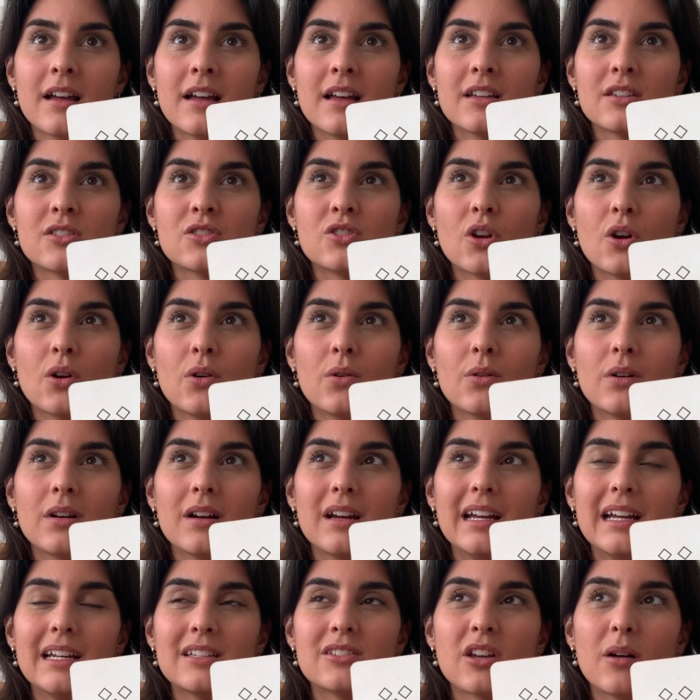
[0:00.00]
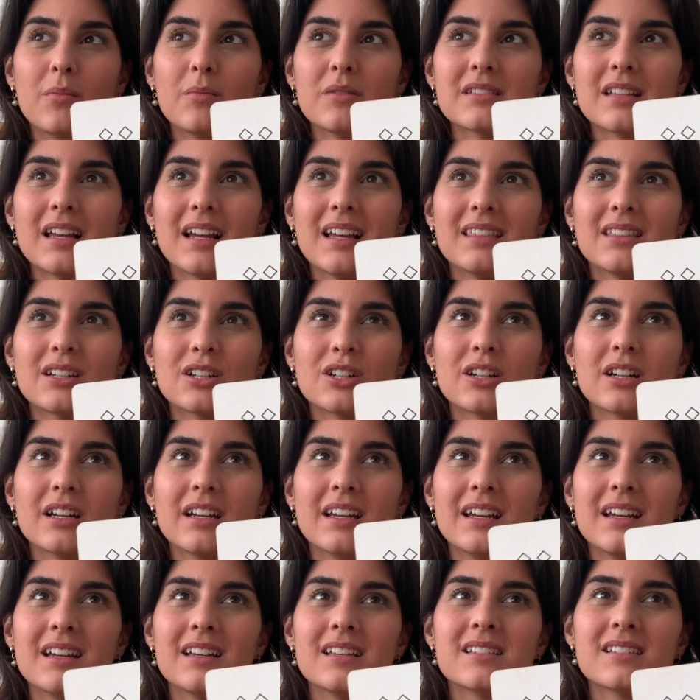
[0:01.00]
So it's almost like there
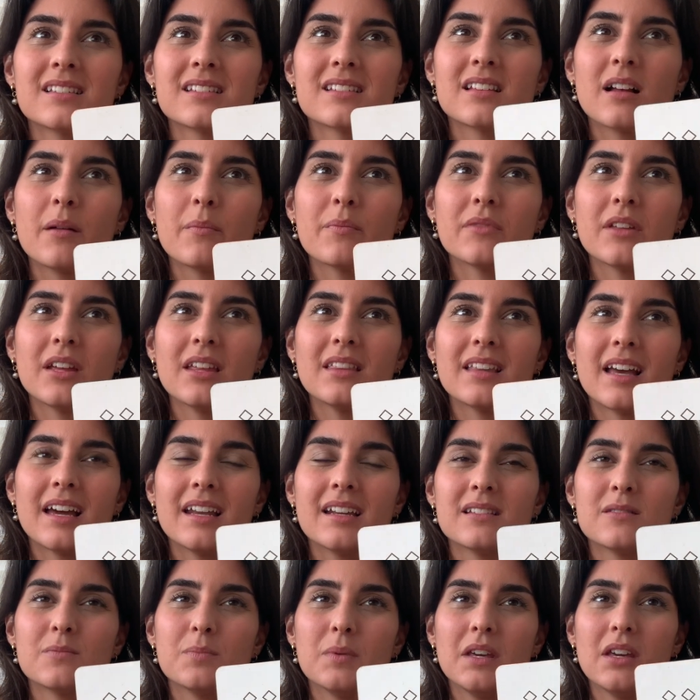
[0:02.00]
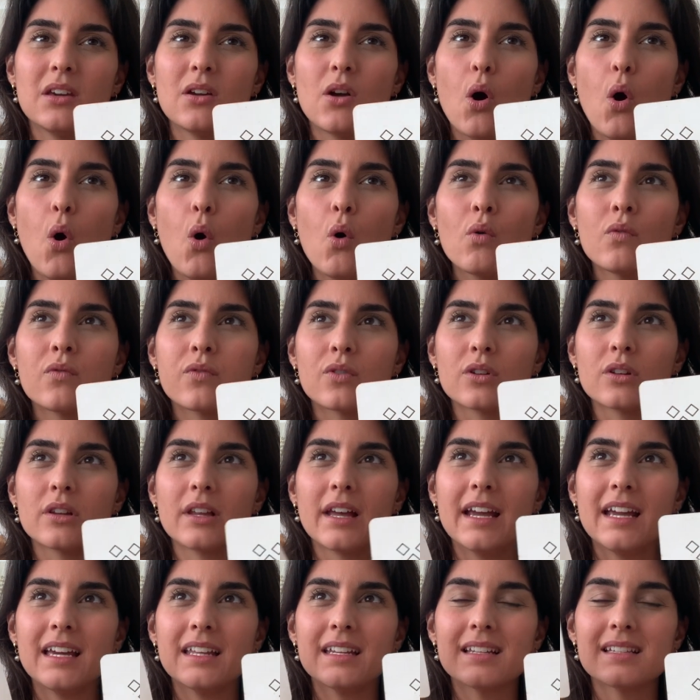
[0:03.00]
is something that is being
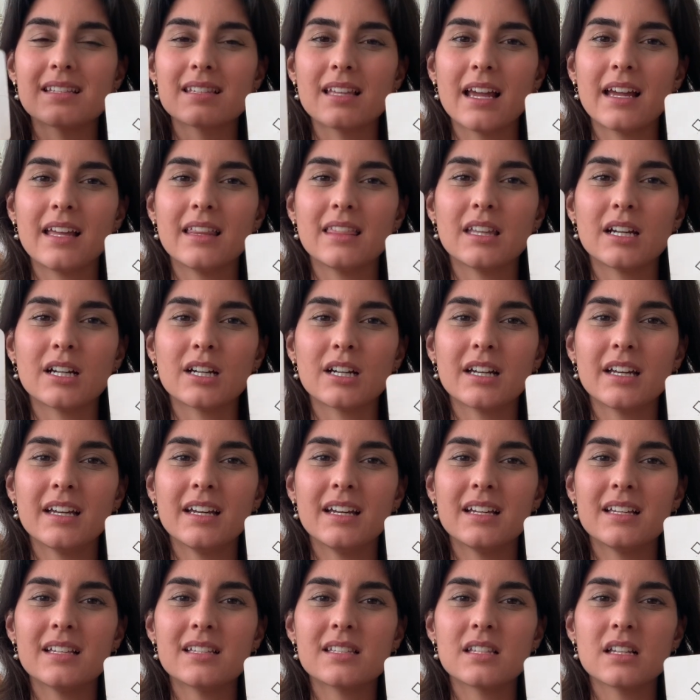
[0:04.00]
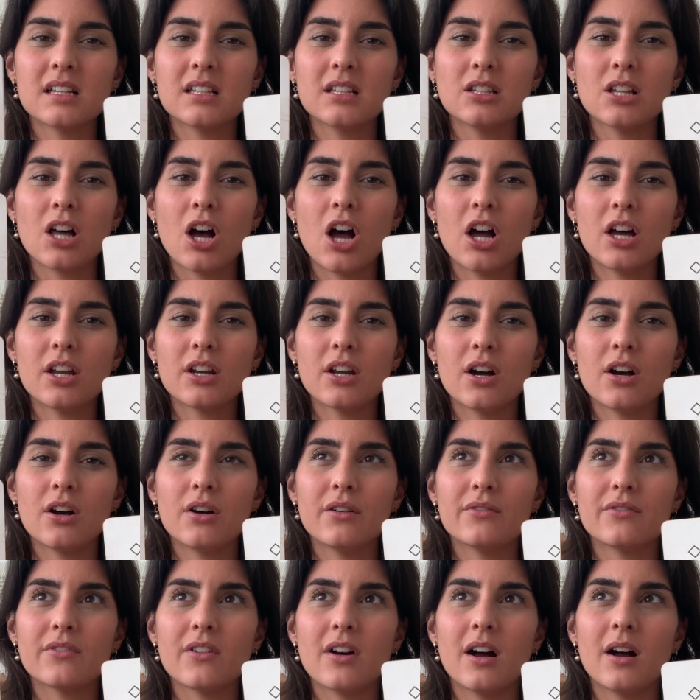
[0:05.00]
overlaid. It's like there is a lot
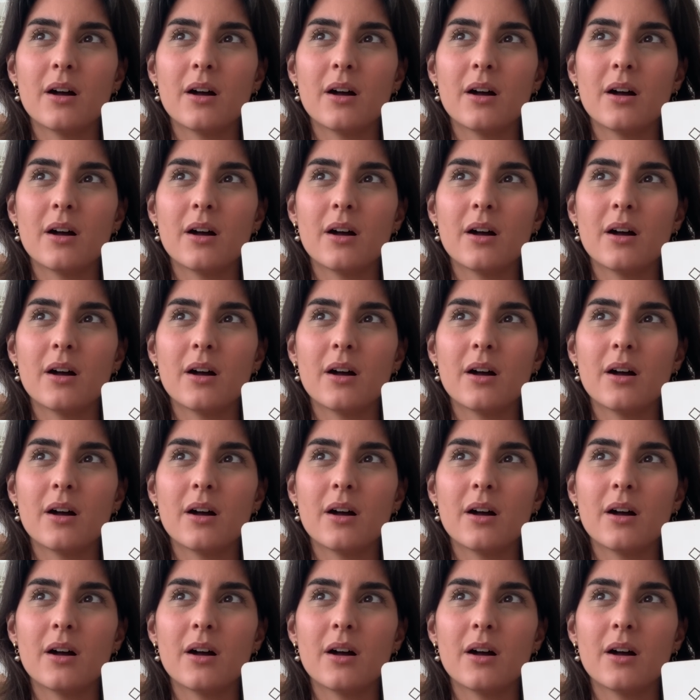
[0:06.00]
of